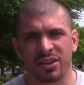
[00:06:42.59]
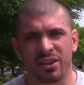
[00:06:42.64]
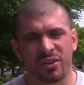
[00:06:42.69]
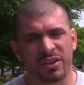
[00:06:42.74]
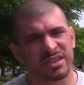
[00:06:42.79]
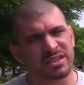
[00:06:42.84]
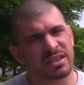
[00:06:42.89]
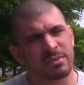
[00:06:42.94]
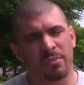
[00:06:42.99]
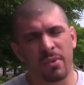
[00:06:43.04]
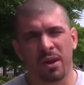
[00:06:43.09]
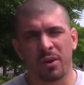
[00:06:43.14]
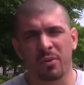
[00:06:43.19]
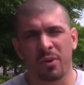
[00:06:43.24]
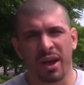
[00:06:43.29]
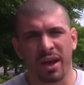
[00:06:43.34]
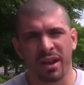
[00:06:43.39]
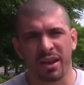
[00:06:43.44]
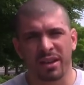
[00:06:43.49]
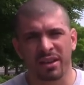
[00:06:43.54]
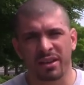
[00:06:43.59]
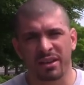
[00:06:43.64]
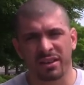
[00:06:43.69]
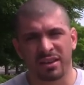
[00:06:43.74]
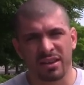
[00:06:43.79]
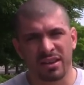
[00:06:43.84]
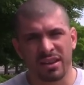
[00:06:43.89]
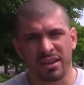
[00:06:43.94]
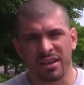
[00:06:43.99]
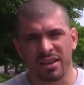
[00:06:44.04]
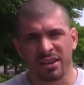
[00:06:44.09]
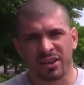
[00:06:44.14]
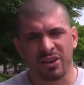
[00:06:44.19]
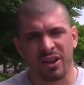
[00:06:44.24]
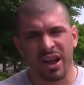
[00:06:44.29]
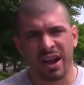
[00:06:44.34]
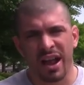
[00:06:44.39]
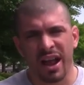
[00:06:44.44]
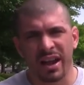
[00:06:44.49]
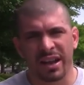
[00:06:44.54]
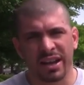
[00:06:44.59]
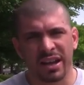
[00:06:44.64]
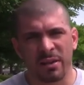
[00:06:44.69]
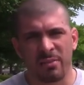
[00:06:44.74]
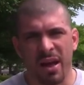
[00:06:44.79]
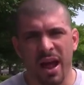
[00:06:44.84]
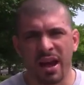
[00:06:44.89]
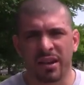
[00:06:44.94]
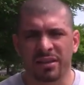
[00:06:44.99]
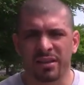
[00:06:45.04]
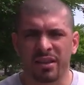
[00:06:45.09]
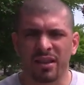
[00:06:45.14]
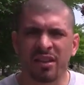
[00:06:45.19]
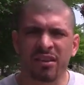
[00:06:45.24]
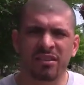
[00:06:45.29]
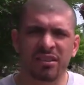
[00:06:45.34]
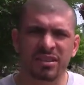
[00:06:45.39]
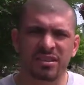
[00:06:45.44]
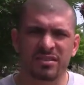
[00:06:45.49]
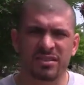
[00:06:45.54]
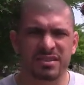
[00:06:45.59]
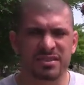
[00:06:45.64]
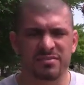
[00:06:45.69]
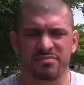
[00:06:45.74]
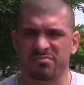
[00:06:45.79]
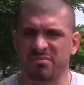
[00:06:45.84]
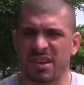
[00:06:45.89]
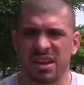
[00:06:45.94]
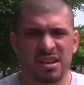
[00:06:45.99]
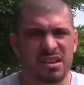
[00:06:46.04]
You know, he's in my way and, you know, I got to get him out of there and just